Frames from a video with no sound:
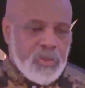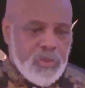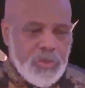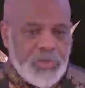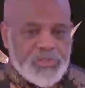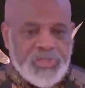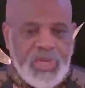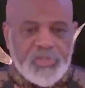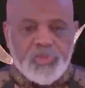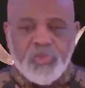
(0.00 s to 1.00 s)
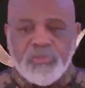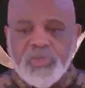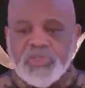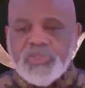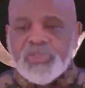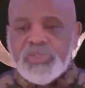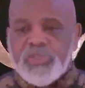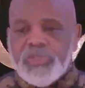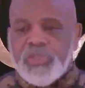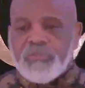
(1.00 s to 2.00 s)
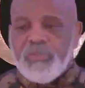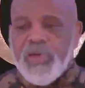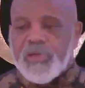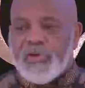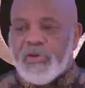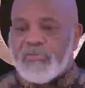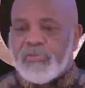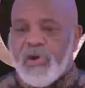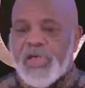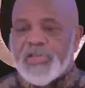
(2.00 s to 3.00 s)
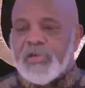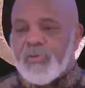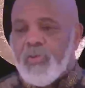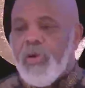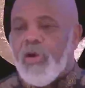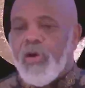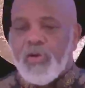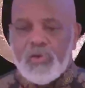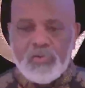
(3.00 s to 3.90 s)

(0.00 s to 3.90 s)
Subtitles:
It is not so much a matter of right and wrong